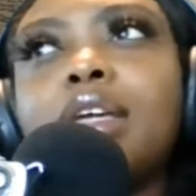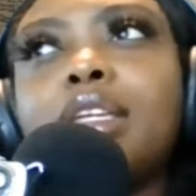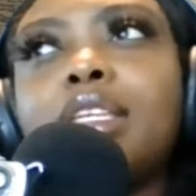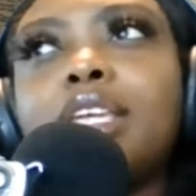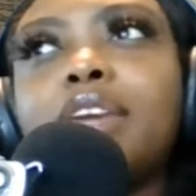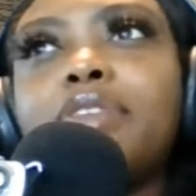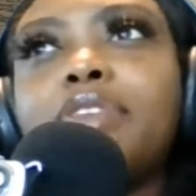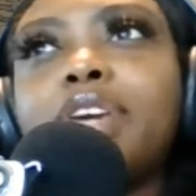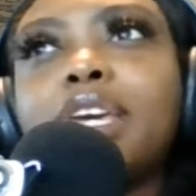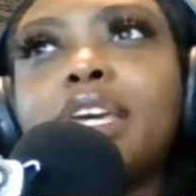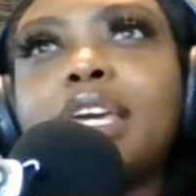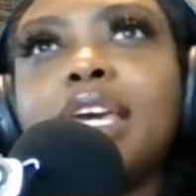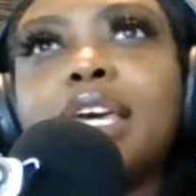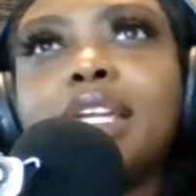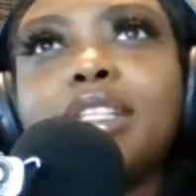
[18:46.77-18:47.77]
giving
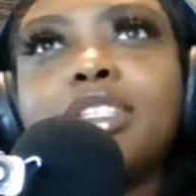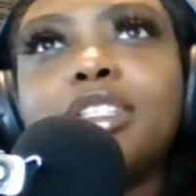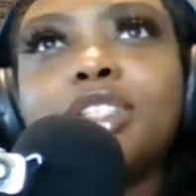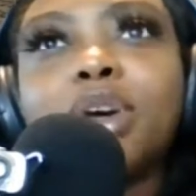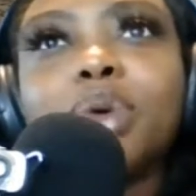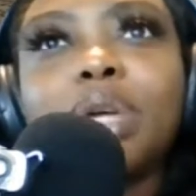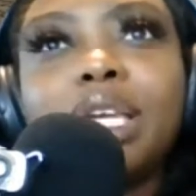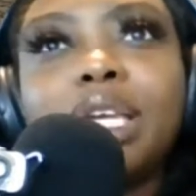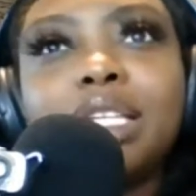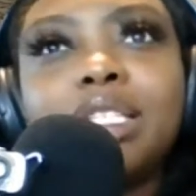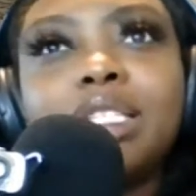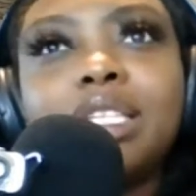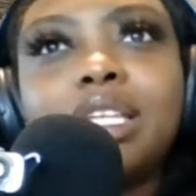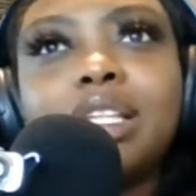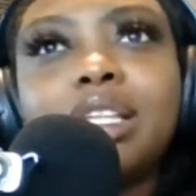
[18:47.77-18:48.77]
in so
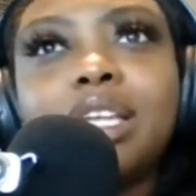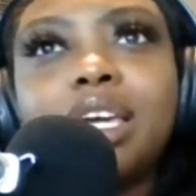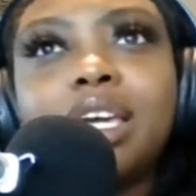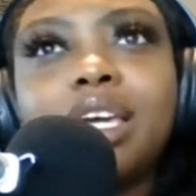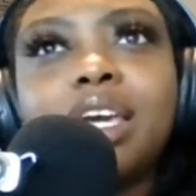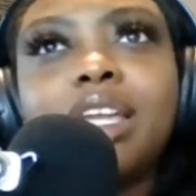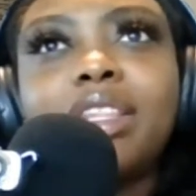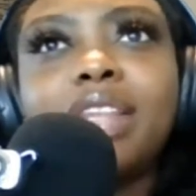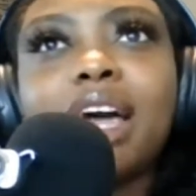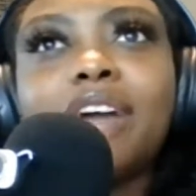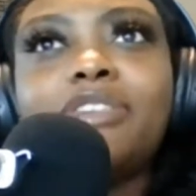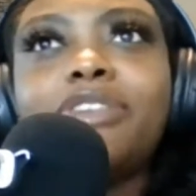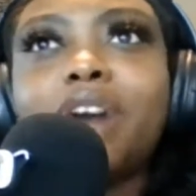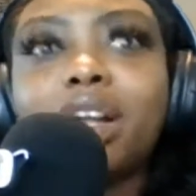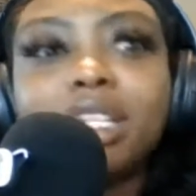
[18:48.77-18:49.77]
easily and like
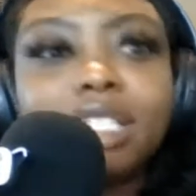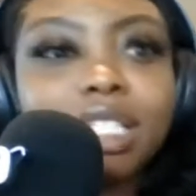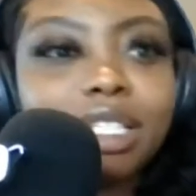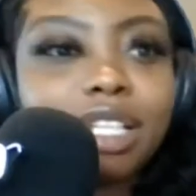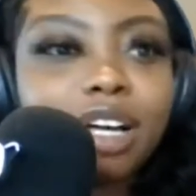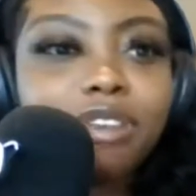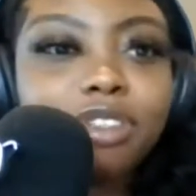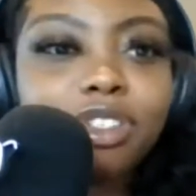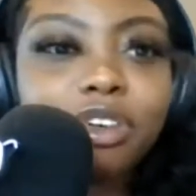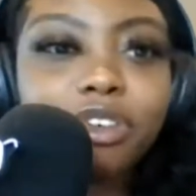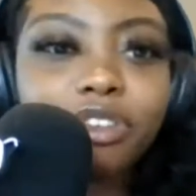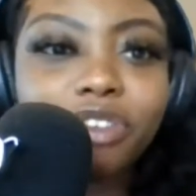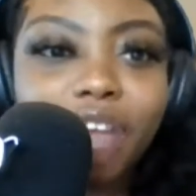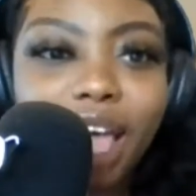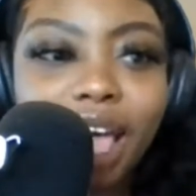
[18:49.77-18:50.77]
falling in love so
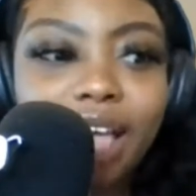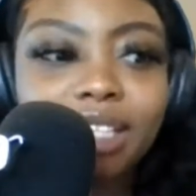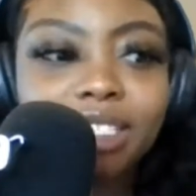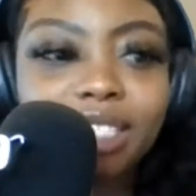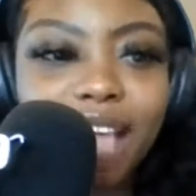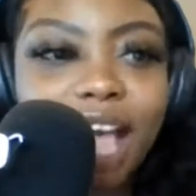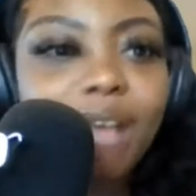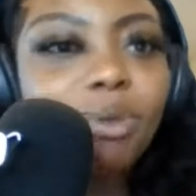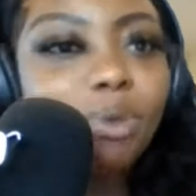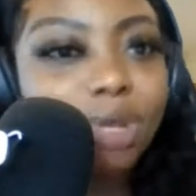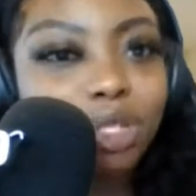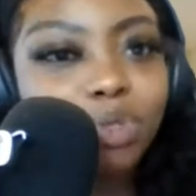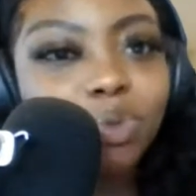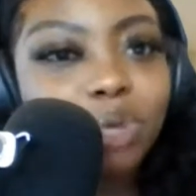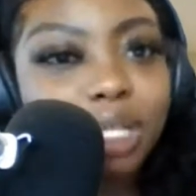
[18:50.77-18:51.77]
fast. That
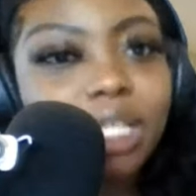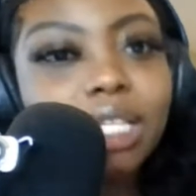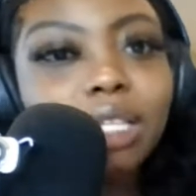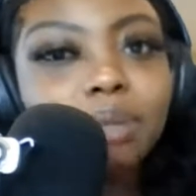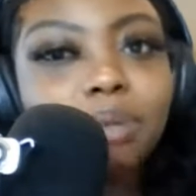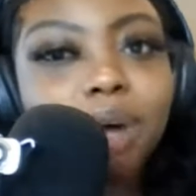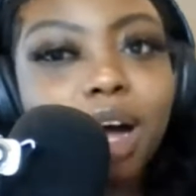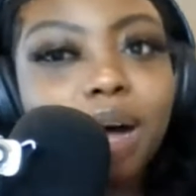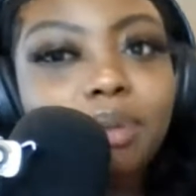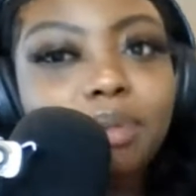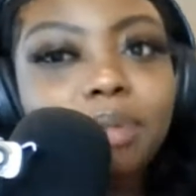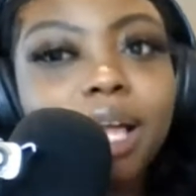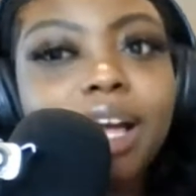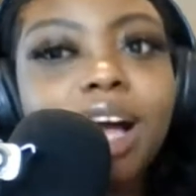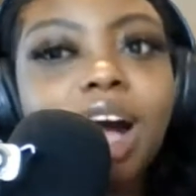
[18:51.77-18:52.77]
was really the problem.
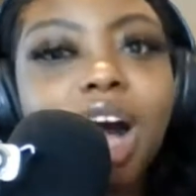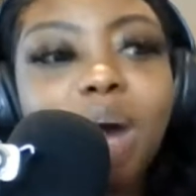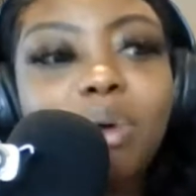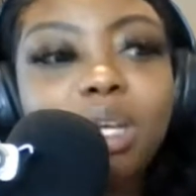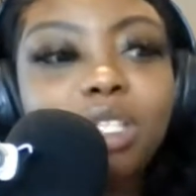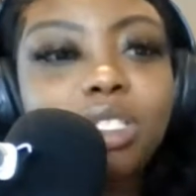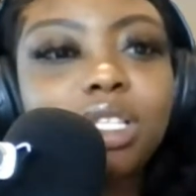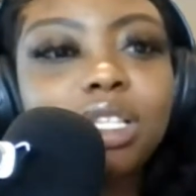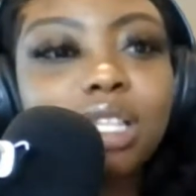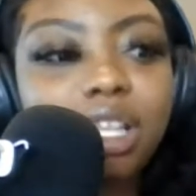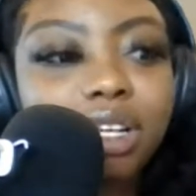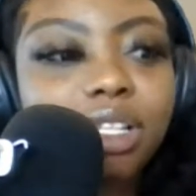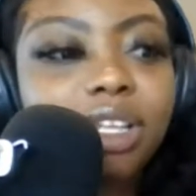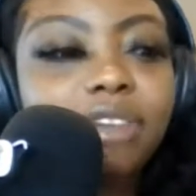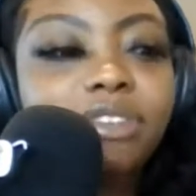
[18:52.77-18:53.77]
Like, I always
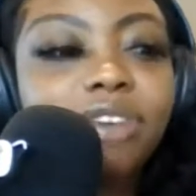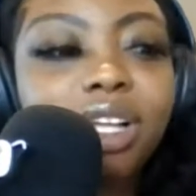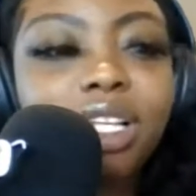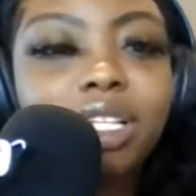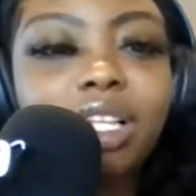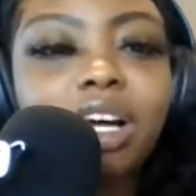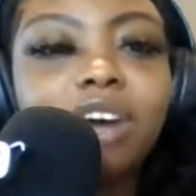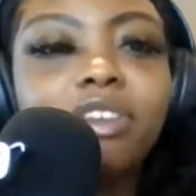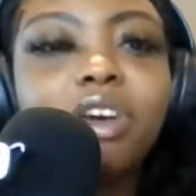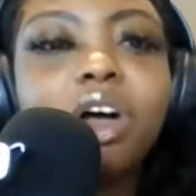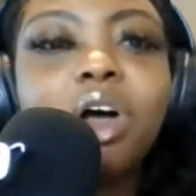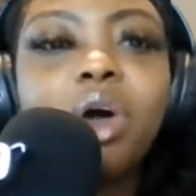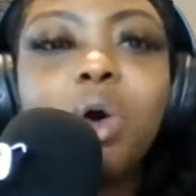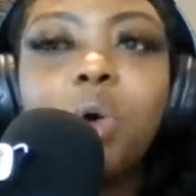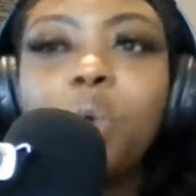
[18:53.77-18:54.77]
literally fell in love
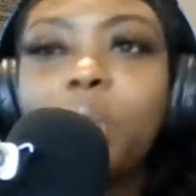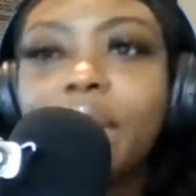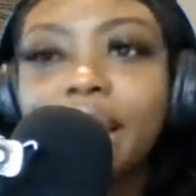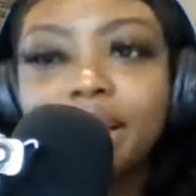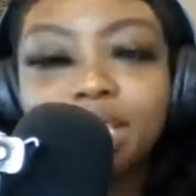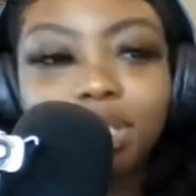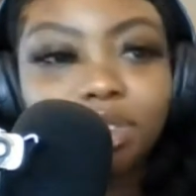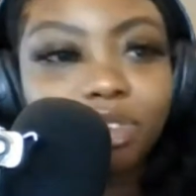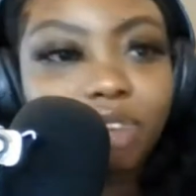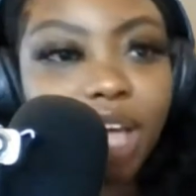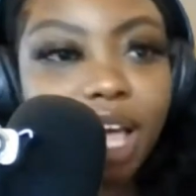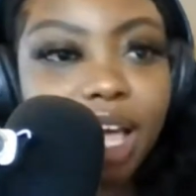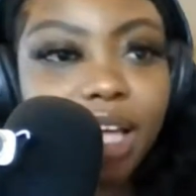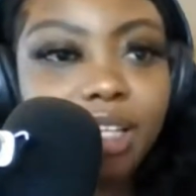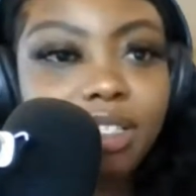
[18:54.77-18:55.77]
way too
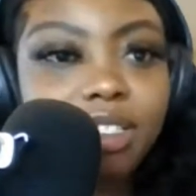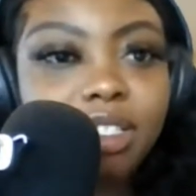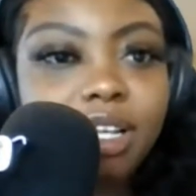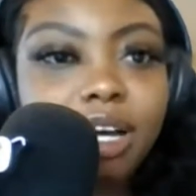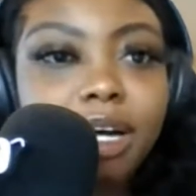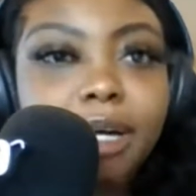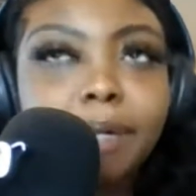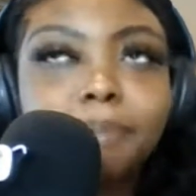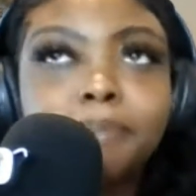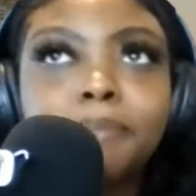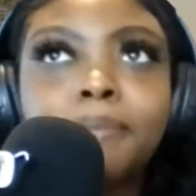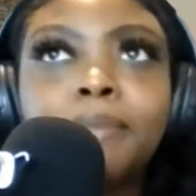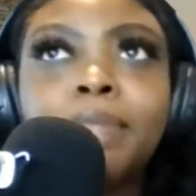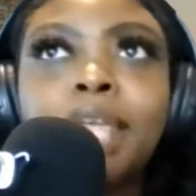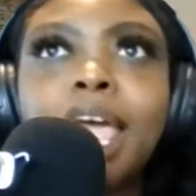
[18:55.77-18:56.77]
fast.
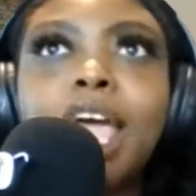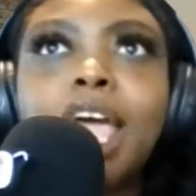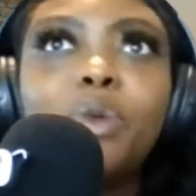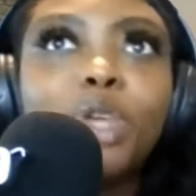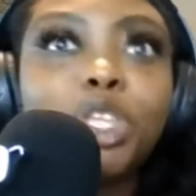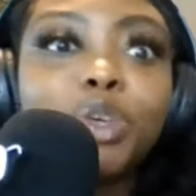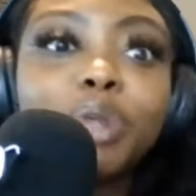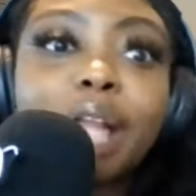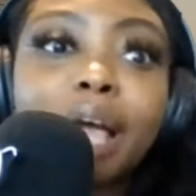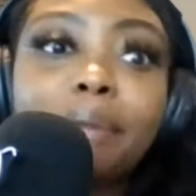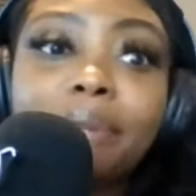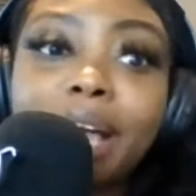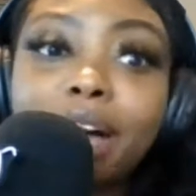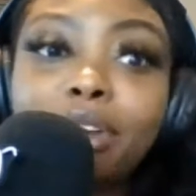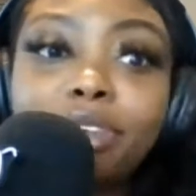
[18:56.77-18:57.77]
And when you like
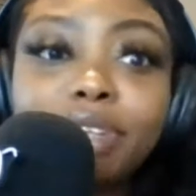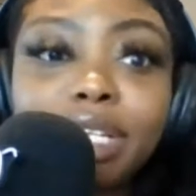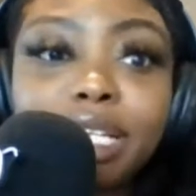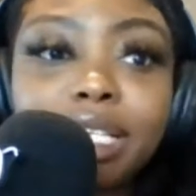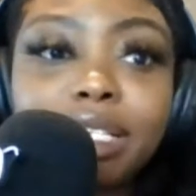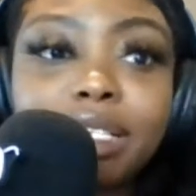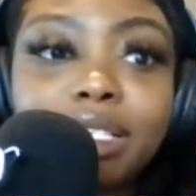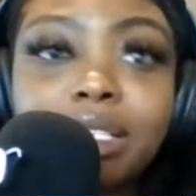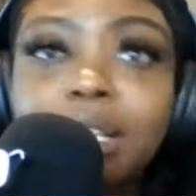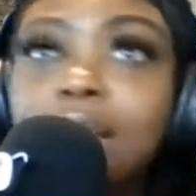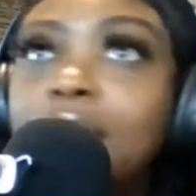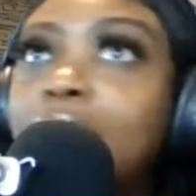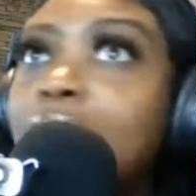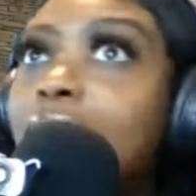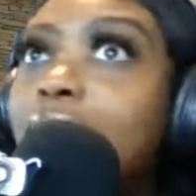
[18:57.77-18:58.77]
boundaries,
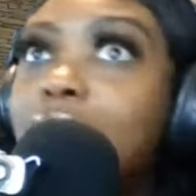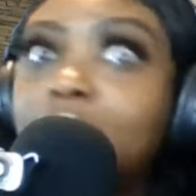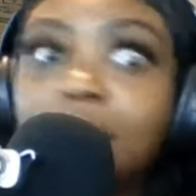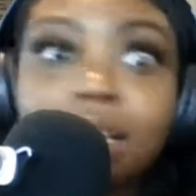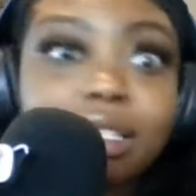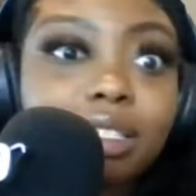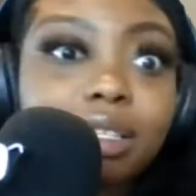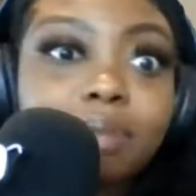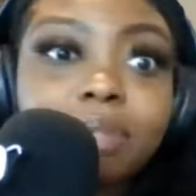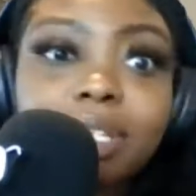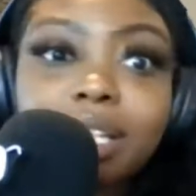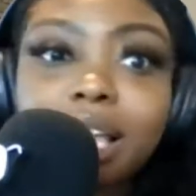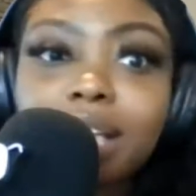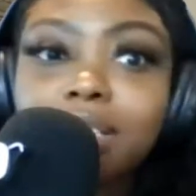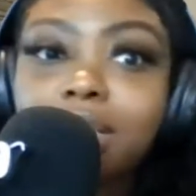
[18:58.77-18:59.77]
that's
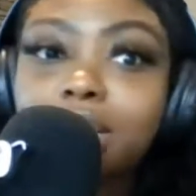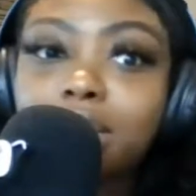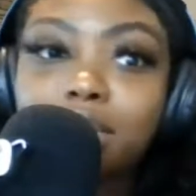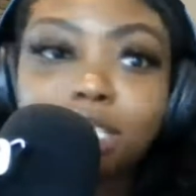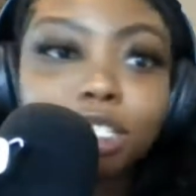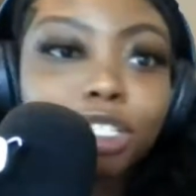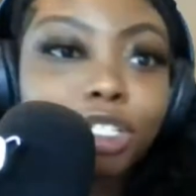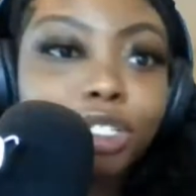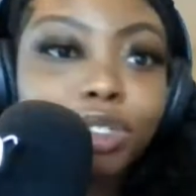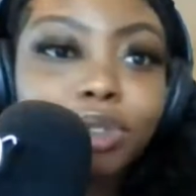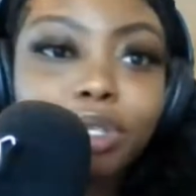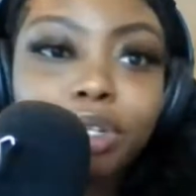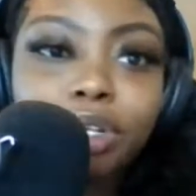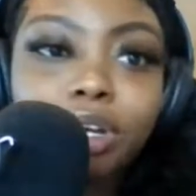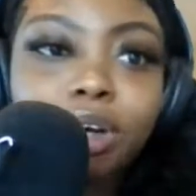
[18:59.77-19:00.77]
something that's easy to do,
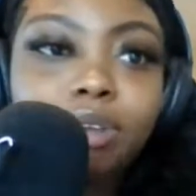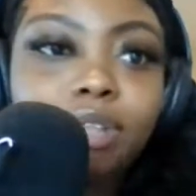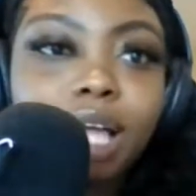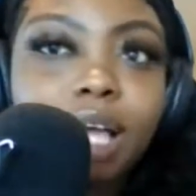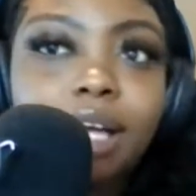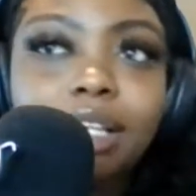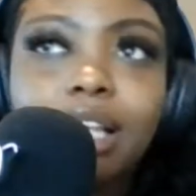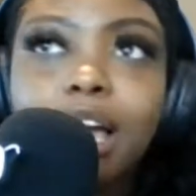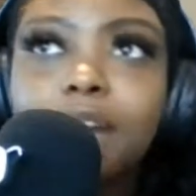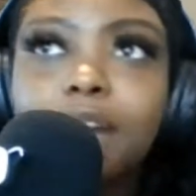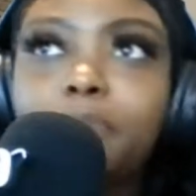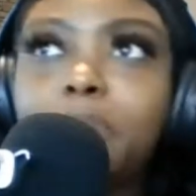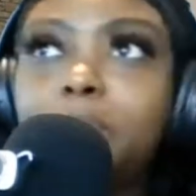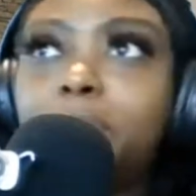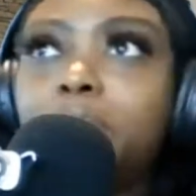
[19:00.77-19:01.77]
like a lot of
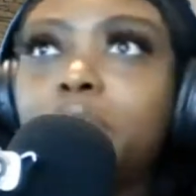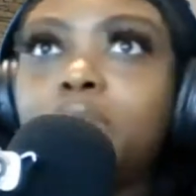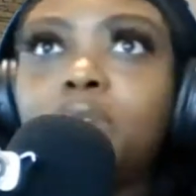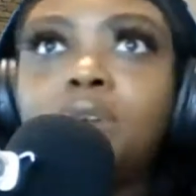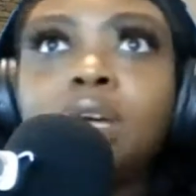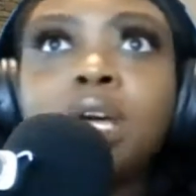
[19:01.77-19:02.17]
people,